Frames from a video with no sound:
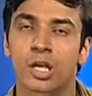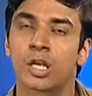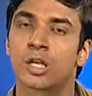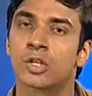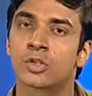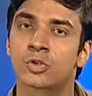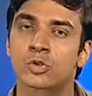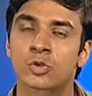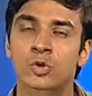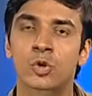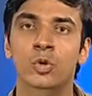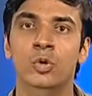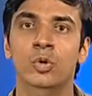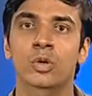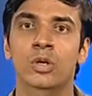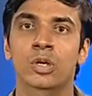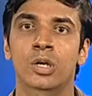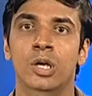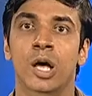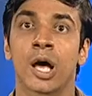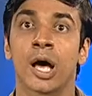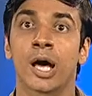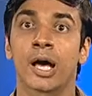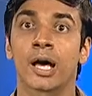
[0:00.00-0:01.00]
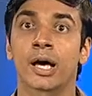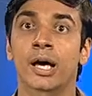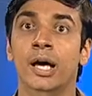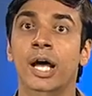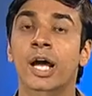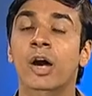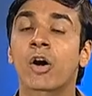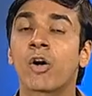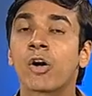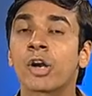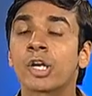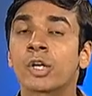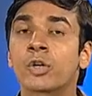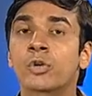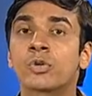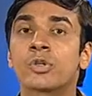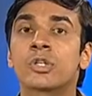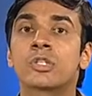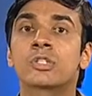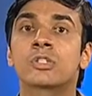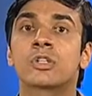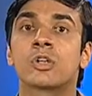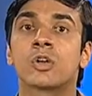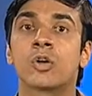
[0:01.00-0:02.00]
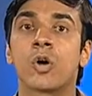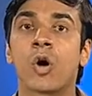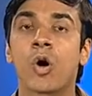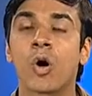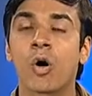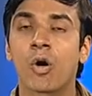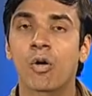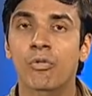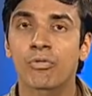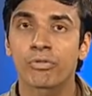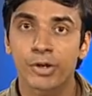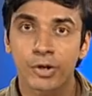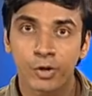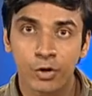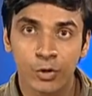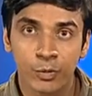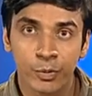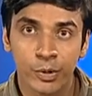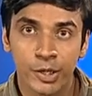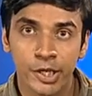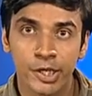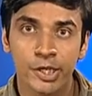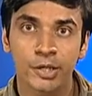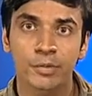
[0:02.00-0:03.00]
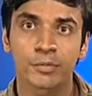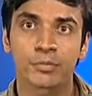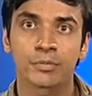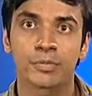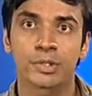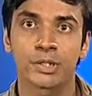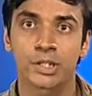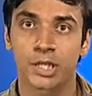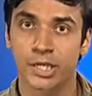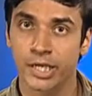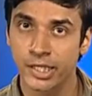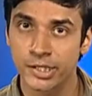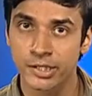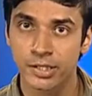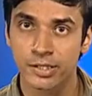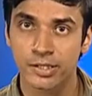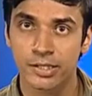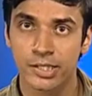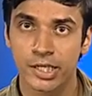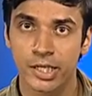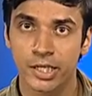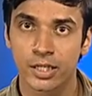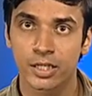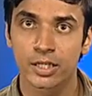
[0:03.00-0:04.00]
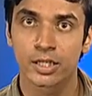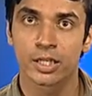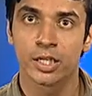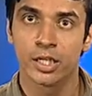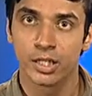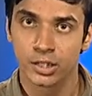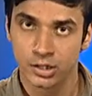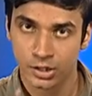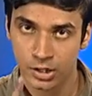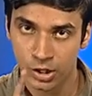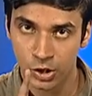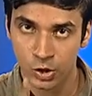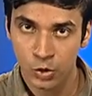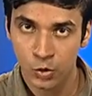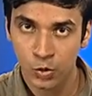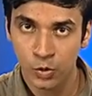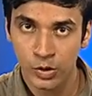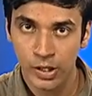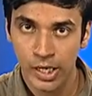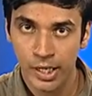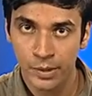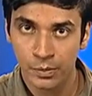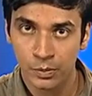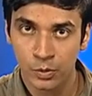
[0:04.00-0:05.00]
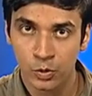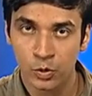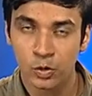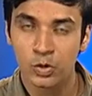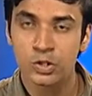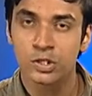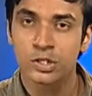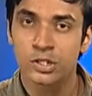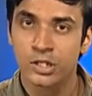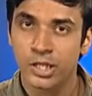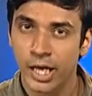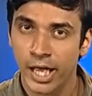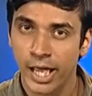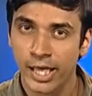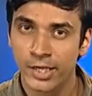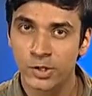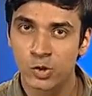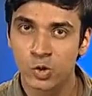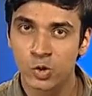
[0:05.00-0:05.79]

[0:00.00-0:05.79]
So according to this law of equilibrium, the nature said the two dipoles has